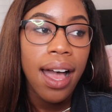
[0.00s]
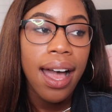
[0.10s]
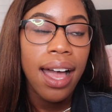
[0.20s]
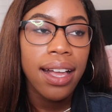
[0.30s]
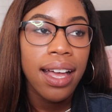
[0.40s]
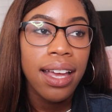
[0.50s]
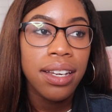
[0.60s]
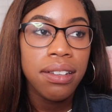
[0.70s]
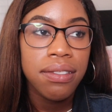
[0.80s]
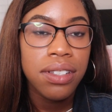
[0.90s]
I
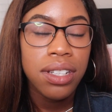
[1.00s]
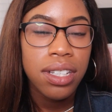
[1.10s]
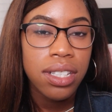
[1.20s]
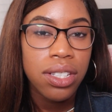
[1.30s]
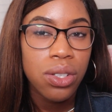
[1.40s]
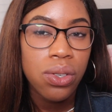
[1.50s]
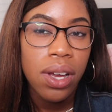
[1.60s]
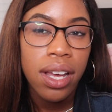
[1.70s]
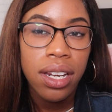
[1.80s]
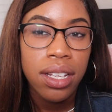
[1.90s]
kind of just
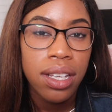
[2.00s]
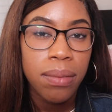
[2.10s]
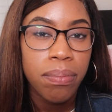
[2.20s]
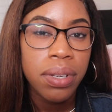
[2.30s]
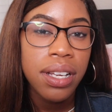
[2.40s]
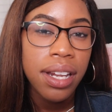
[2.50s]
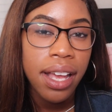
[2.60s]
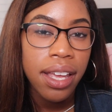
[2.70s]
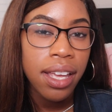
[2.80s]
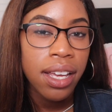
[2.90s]
try to put
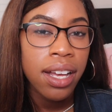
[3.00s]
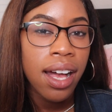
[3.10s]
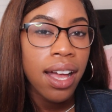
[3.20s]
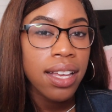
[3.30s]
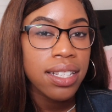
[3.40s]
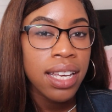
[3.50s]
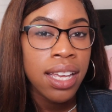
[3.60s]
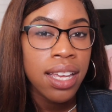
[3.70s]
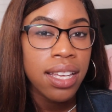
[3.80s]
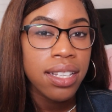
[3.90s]
that in God's
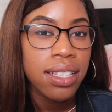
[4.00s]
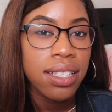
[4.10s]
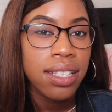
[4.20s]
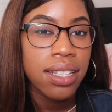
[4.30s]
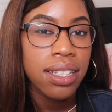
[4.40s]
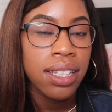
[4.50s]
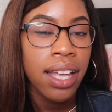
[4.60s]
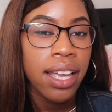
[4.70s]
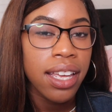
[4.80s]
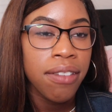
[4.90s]
hands.
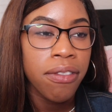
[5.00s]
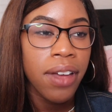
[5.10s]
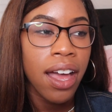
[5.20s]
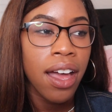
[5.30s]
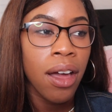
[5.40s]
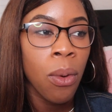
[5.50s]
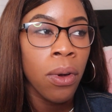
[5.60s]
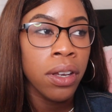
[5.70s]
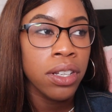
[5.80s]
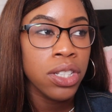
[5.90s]
Like, if I
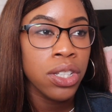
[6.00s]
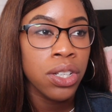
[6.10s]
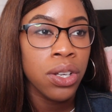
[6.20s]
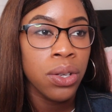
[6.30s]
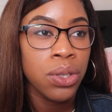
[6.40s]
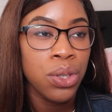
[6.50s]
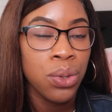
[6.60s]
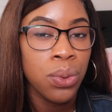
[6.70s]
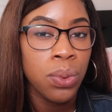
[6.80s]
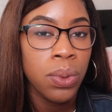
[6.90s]
wanted to go
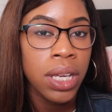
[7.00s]
to